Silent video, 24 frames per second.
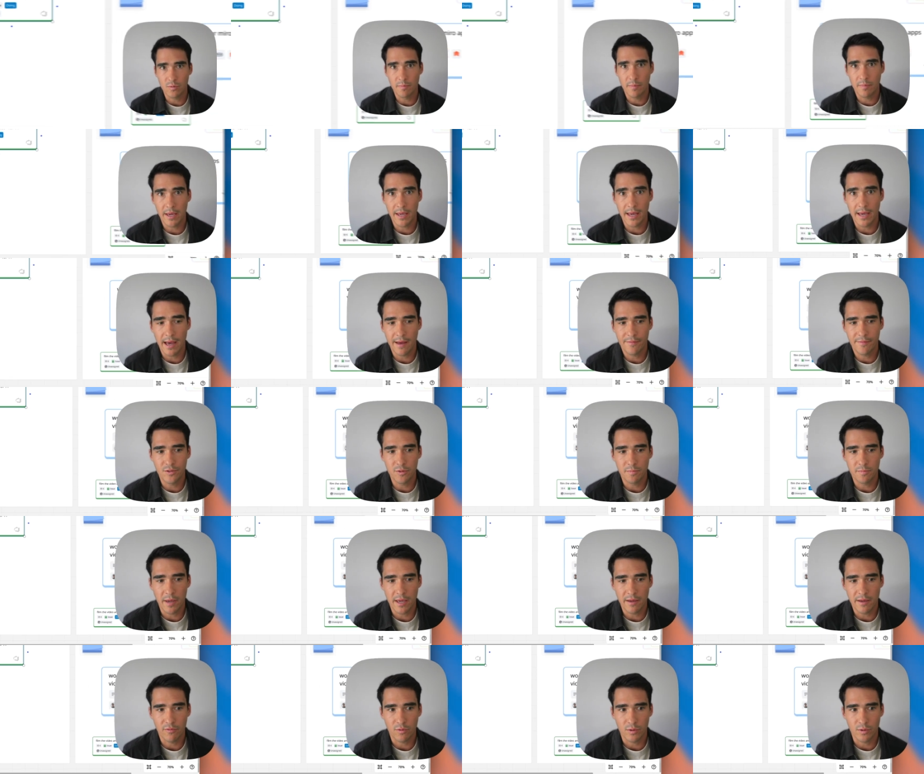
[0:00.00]
you may have to
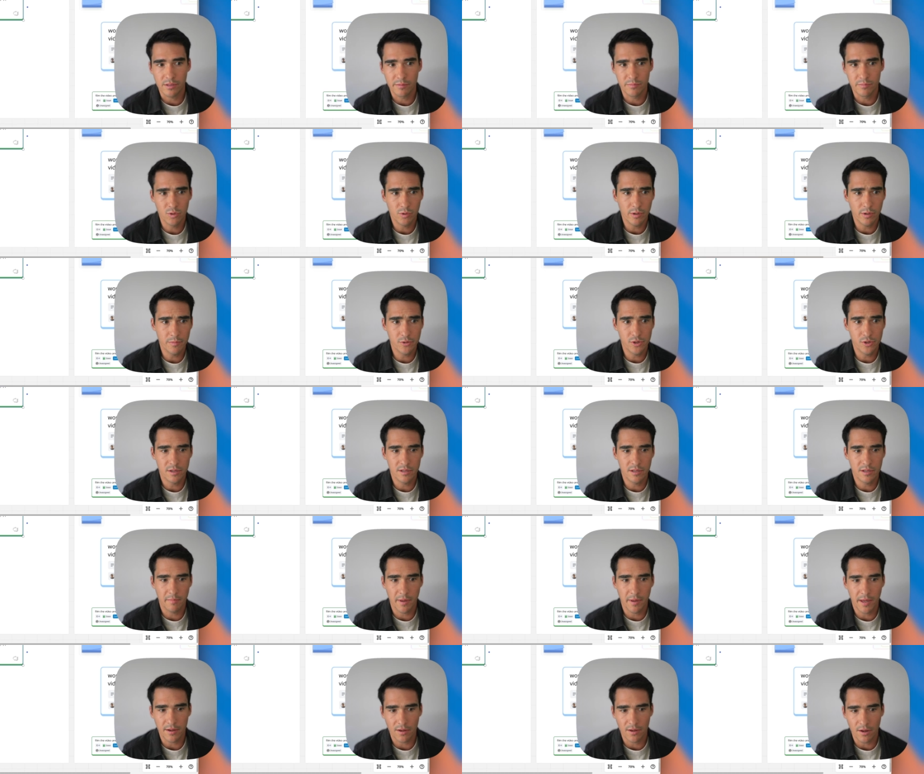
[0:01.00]
pay for a subscription
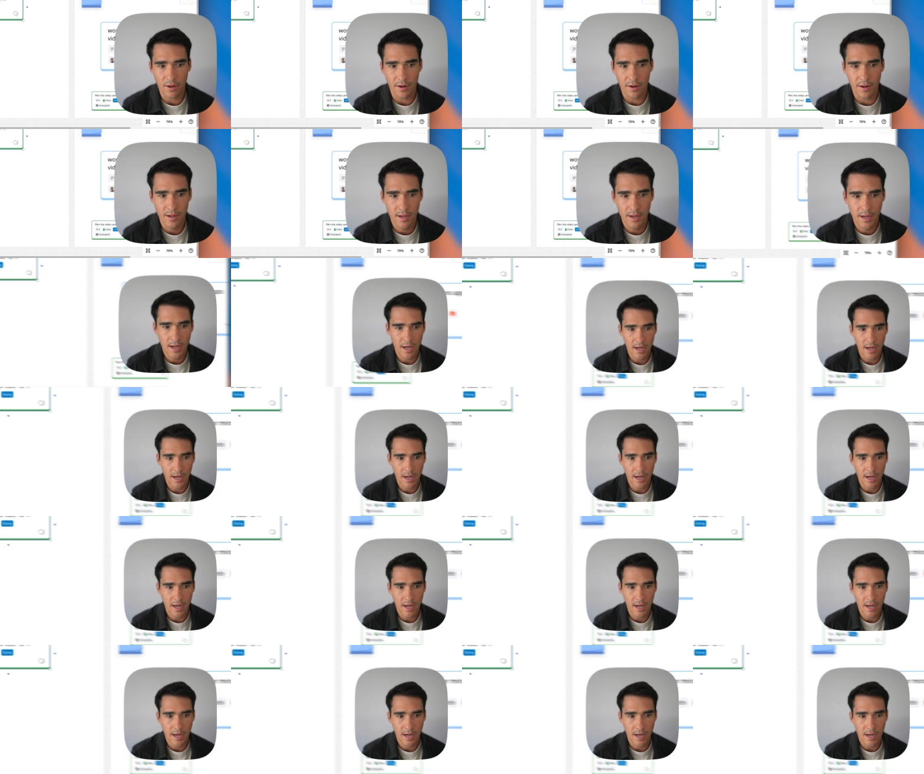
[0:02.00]
depending on,